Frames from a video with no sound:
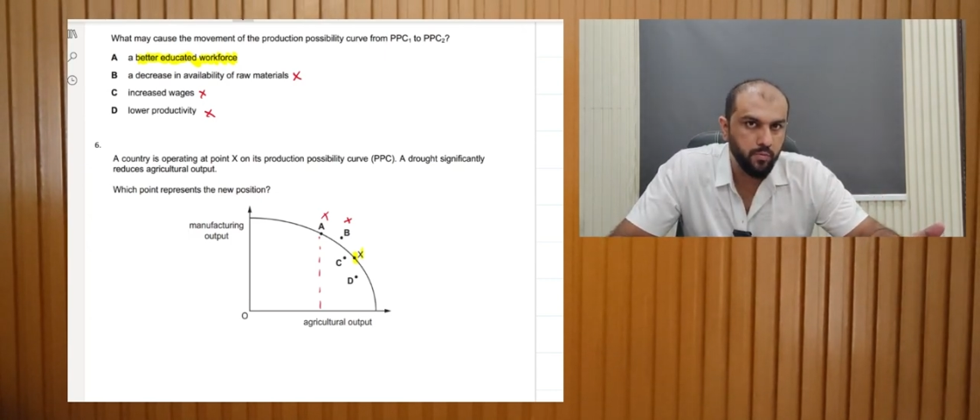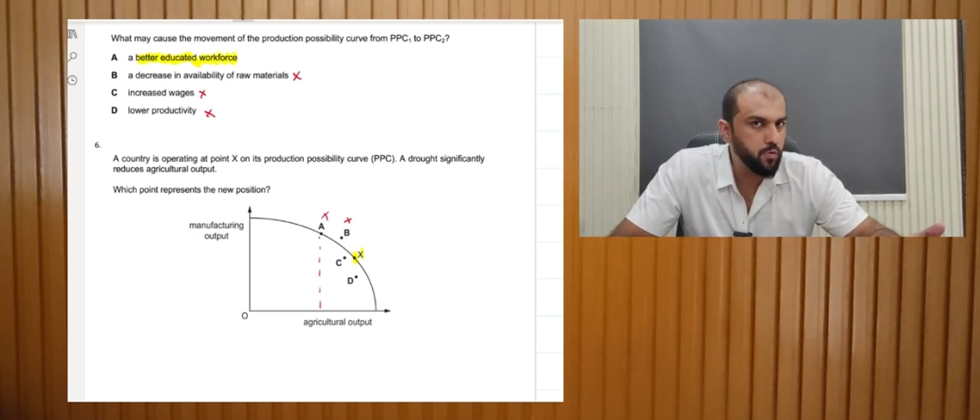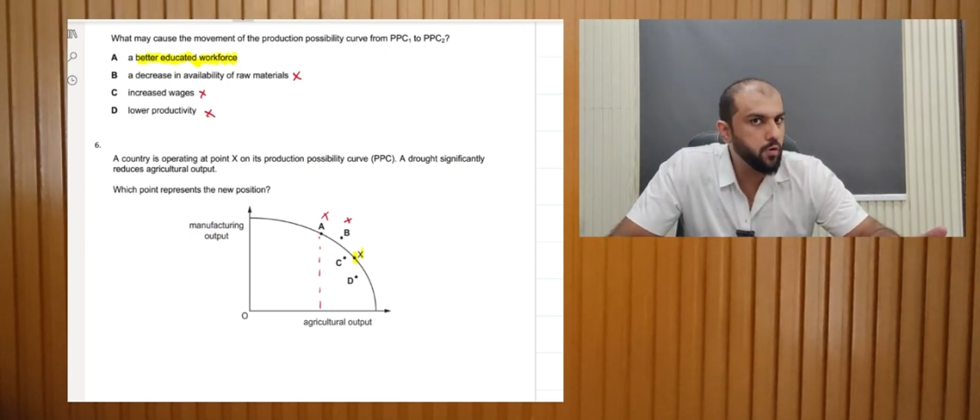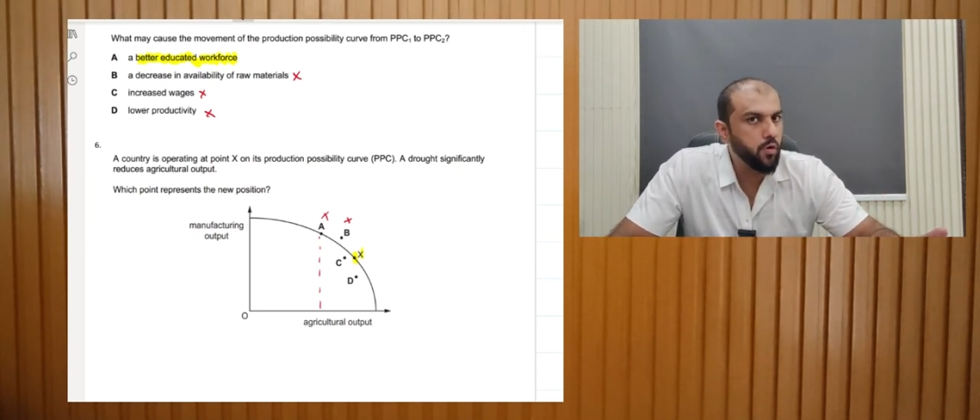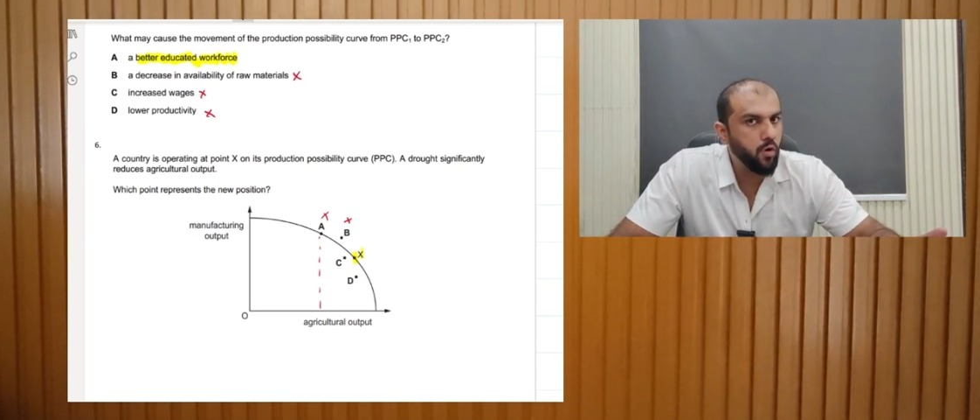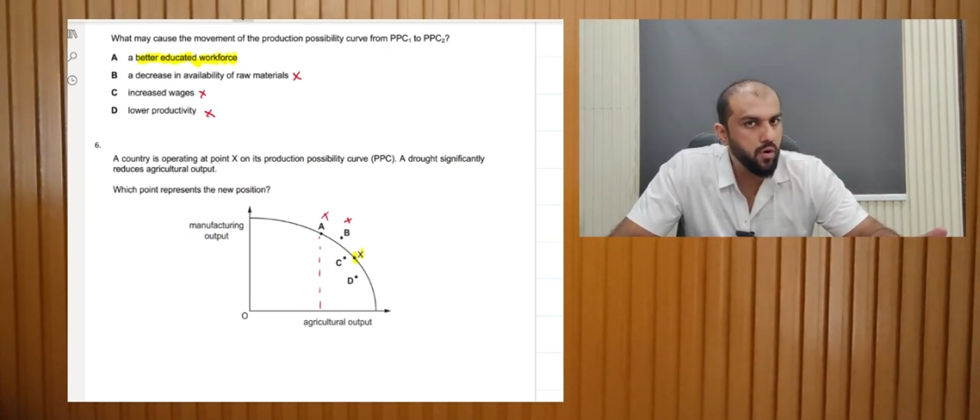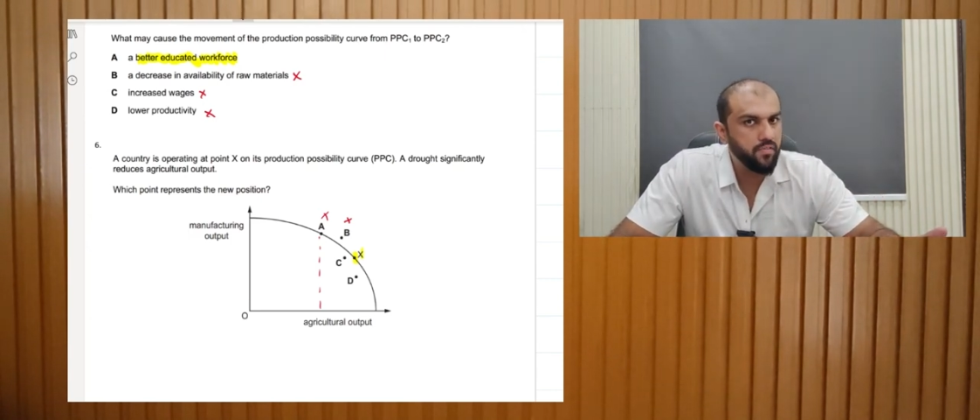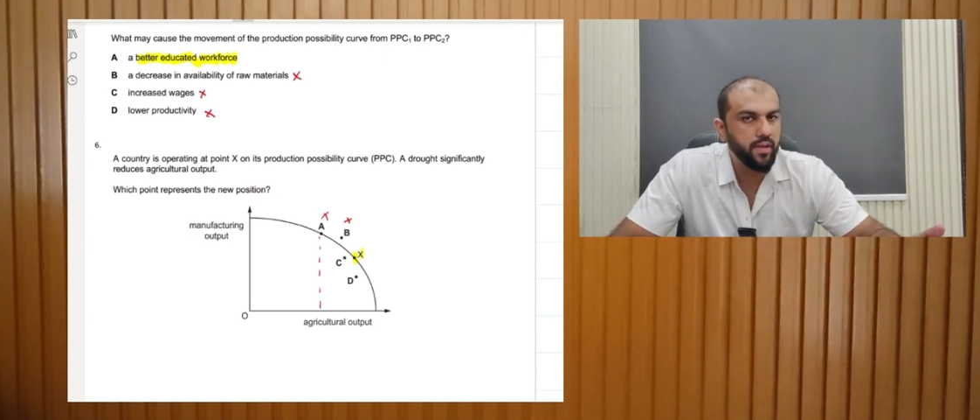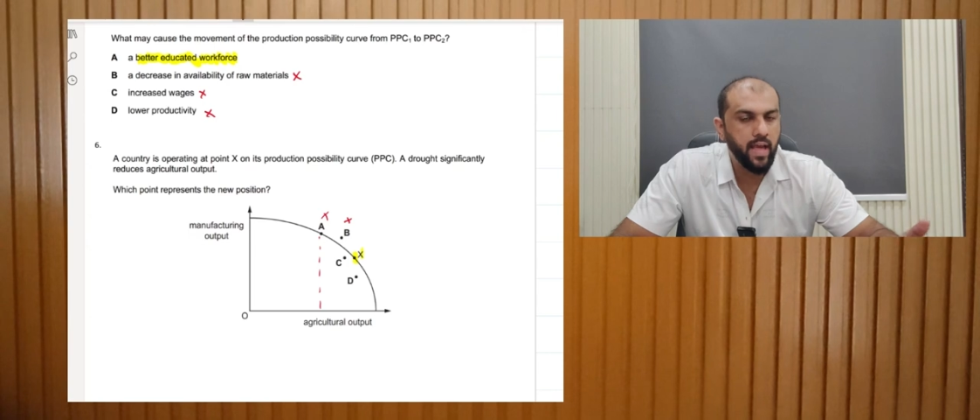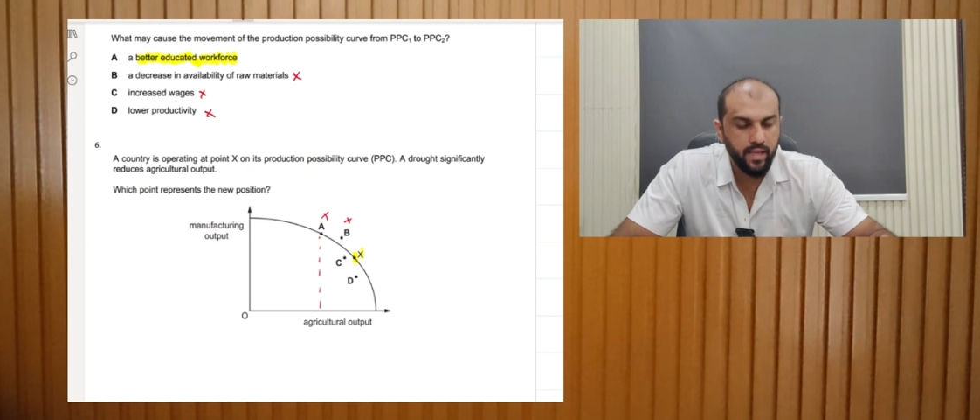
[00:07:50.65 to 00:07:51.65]
more
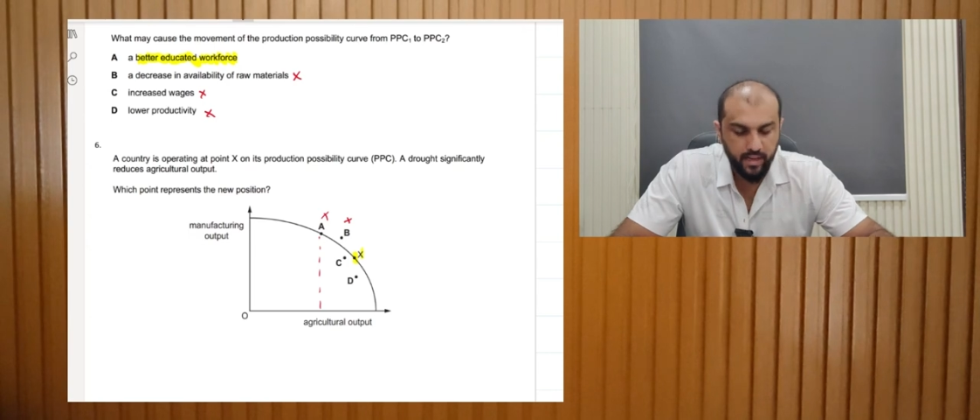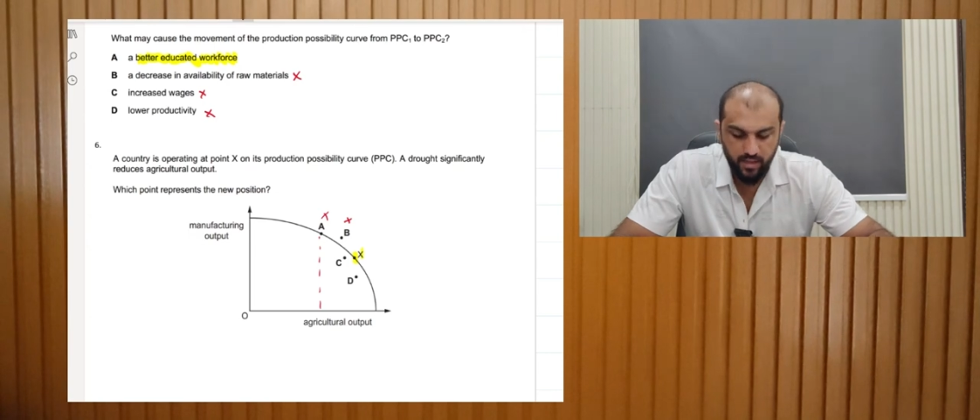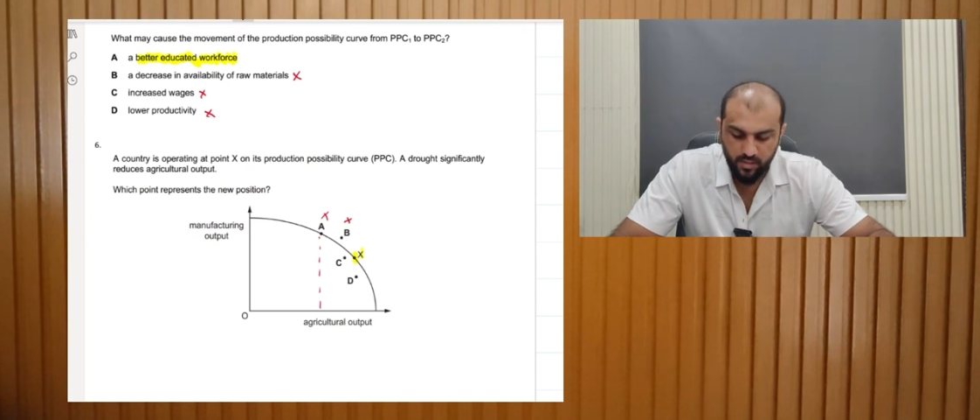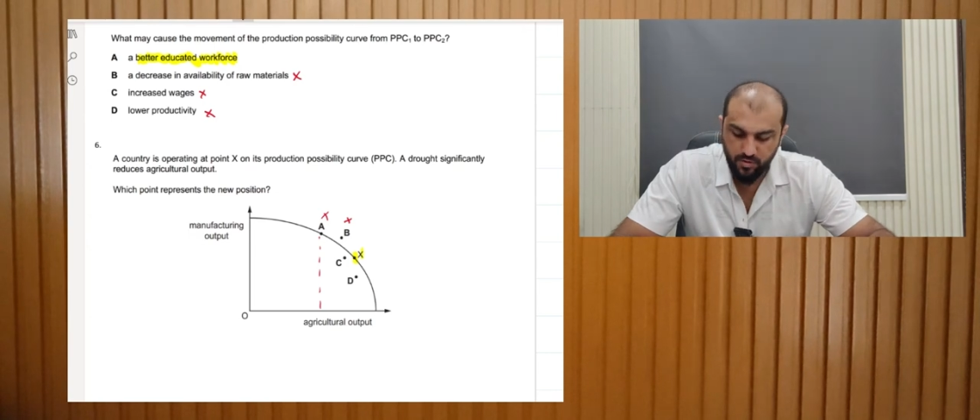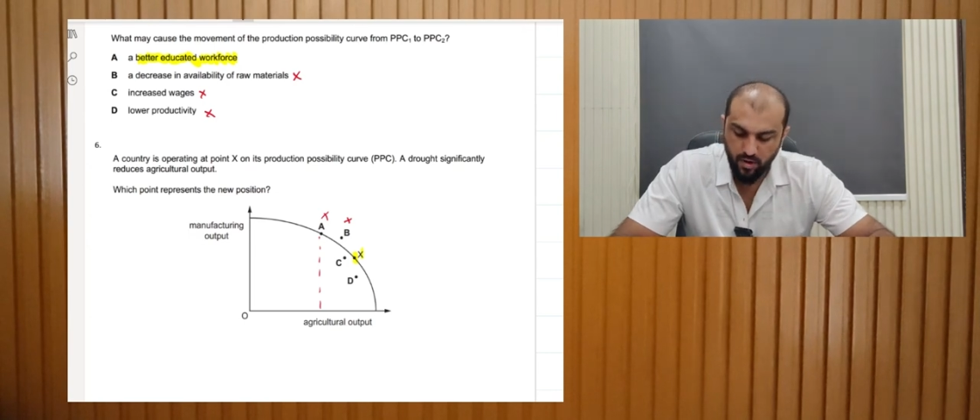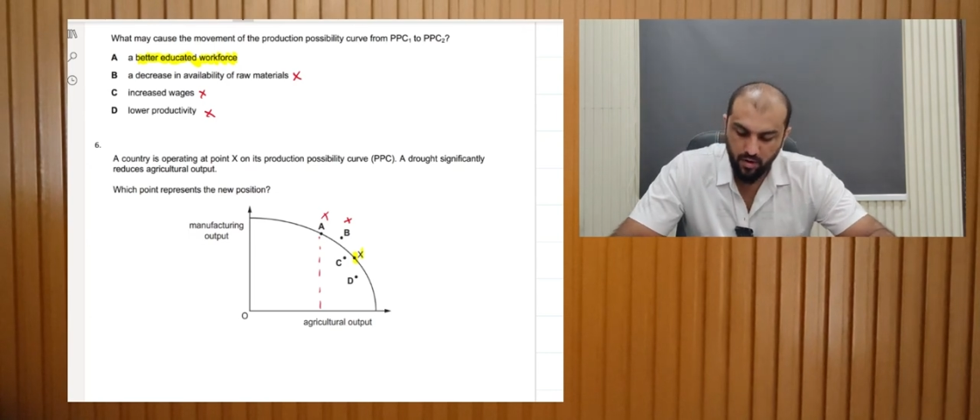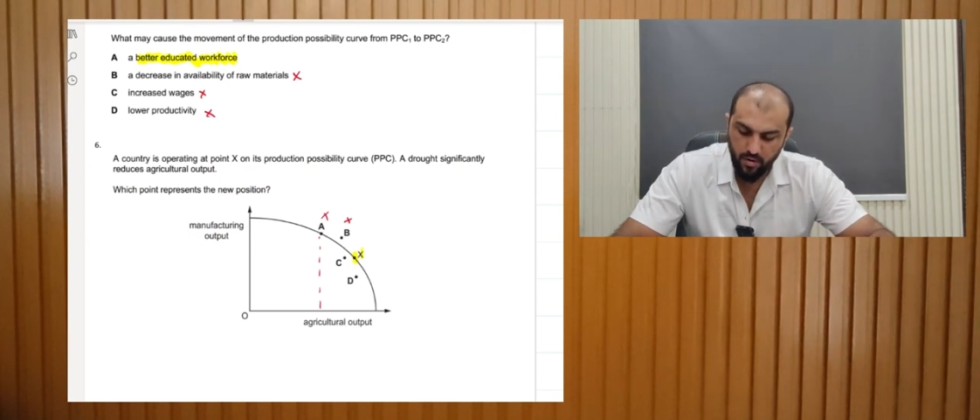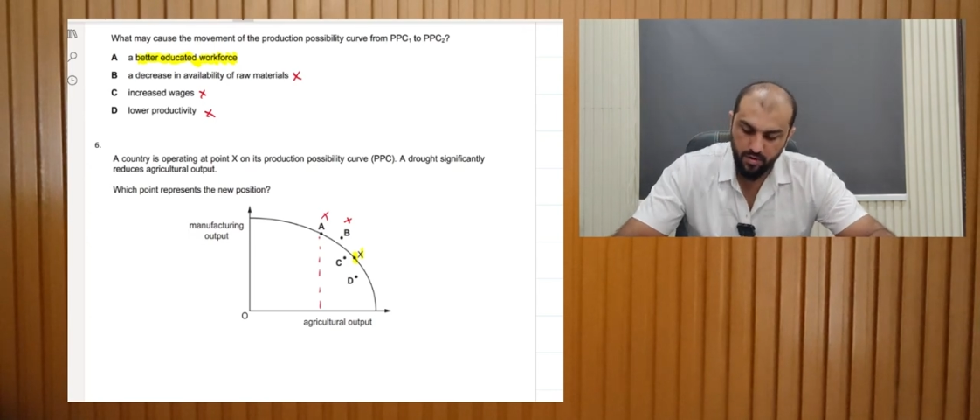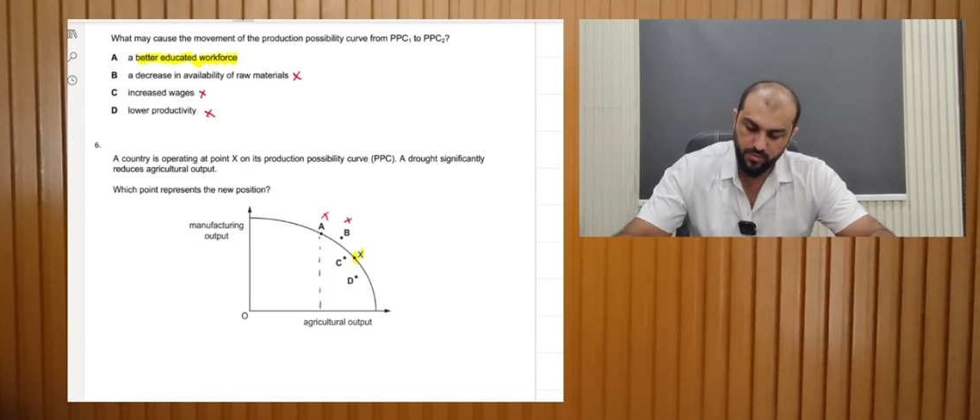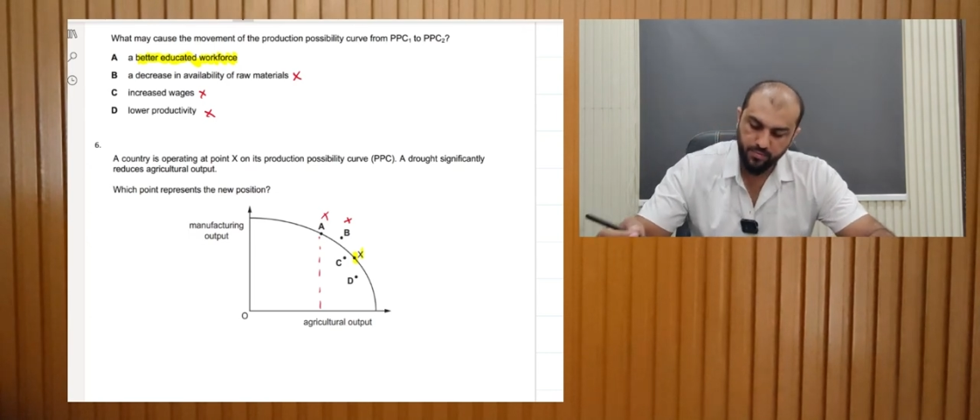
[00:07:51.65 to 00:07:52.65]
of agricultural
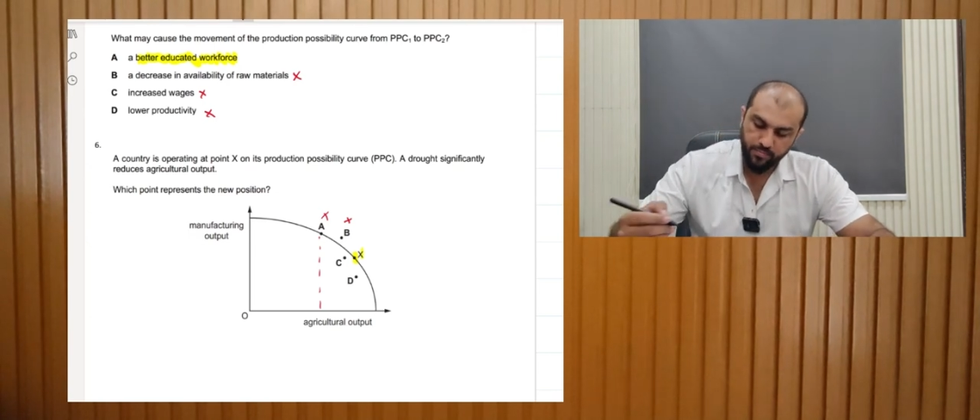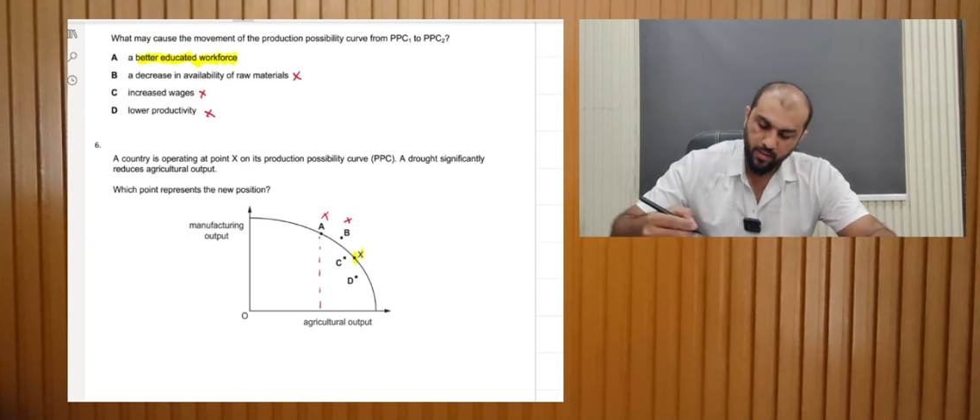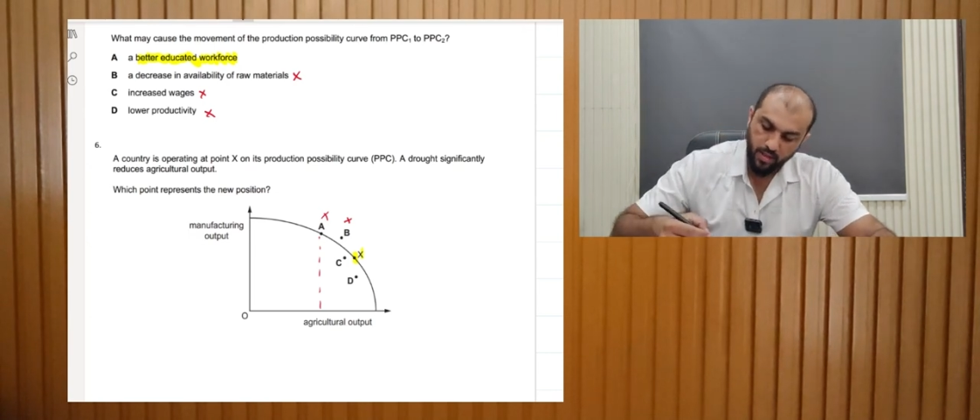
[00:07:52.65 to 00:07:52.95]
goods.